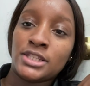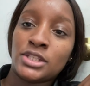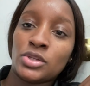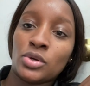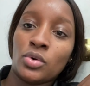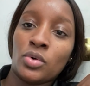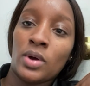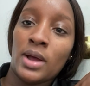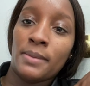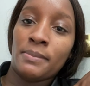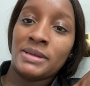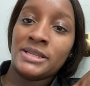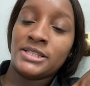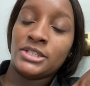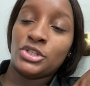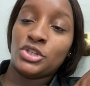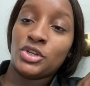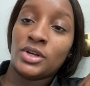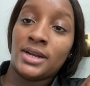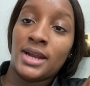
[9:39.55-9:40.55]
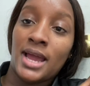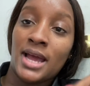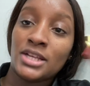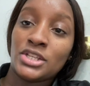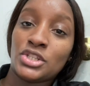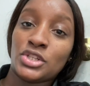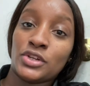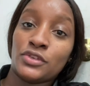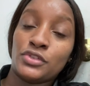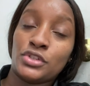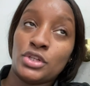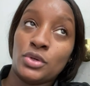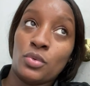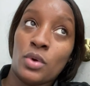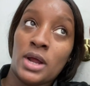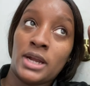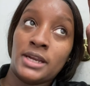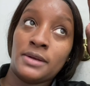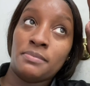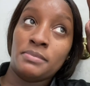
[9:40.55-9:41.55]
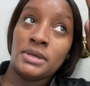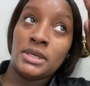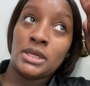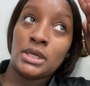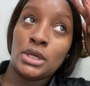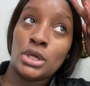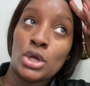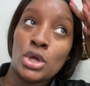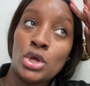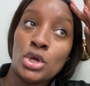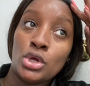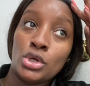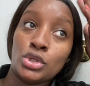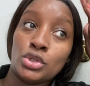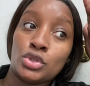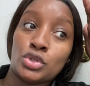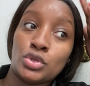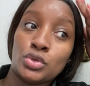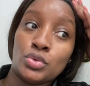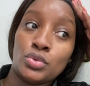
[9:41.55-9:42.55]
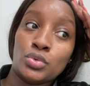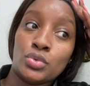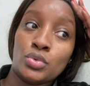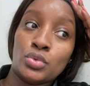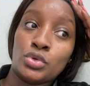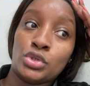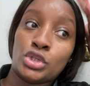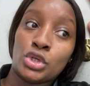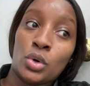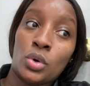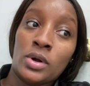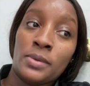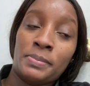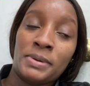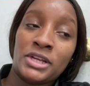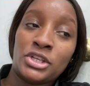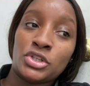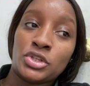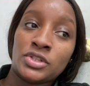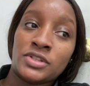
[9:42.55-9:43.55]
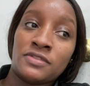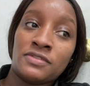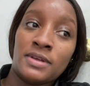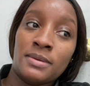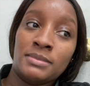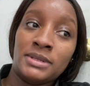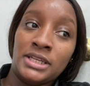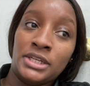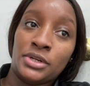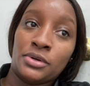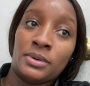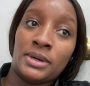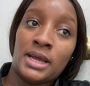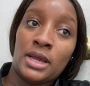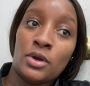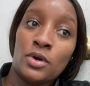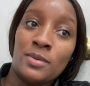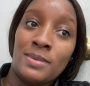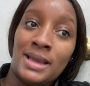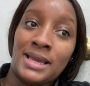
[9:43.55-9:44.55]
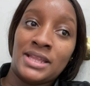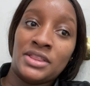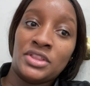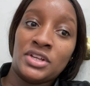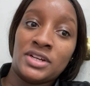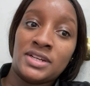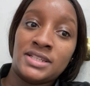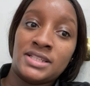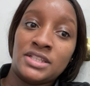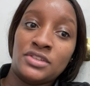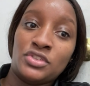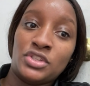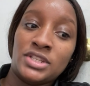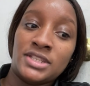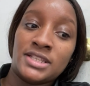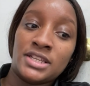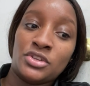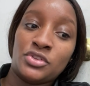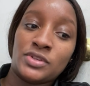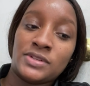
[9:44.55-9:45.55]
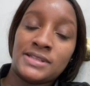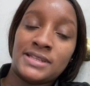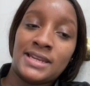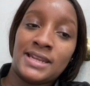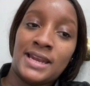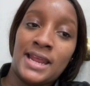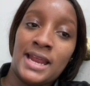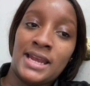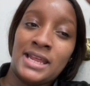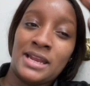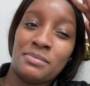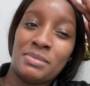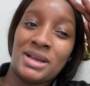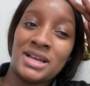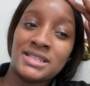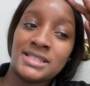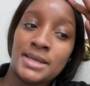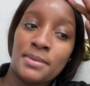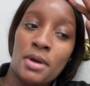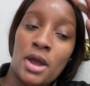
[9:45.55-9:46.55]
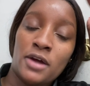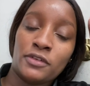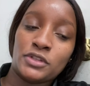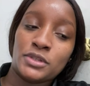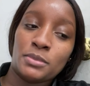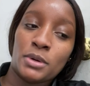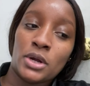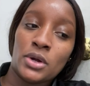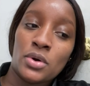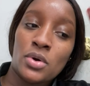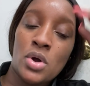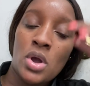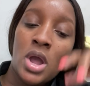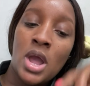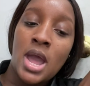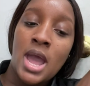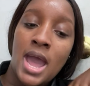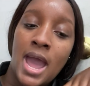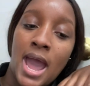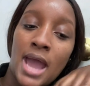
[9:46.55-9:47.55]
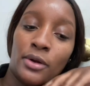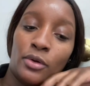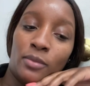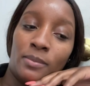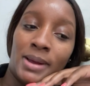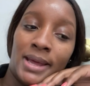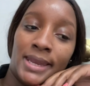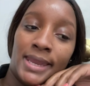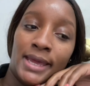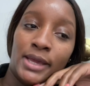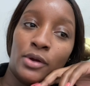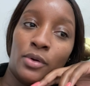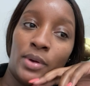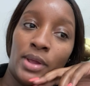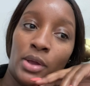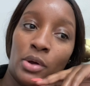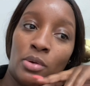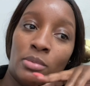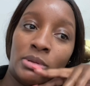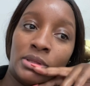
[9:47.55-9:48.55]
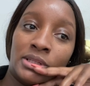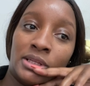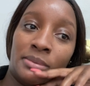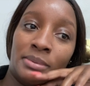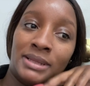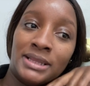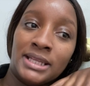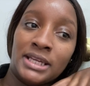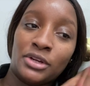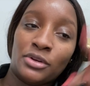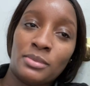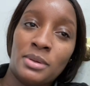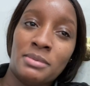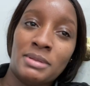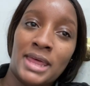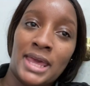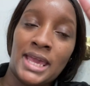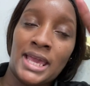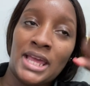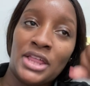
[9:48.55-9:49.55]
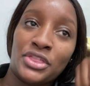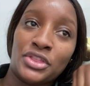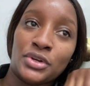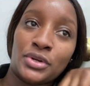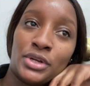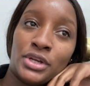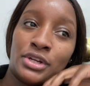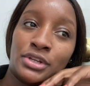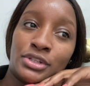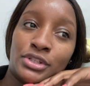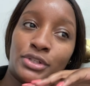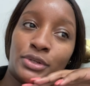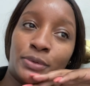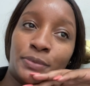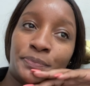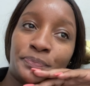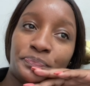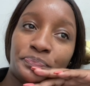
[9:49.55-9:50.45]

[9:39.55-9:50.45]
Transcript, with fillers: So I messaged her and asked her if she wanted me to show her pictures of them later when I go back in there and see if she's interested in any. And because I'm off tomorrow, I don't mind like going home a little bit later, maybe like 8.30 or so.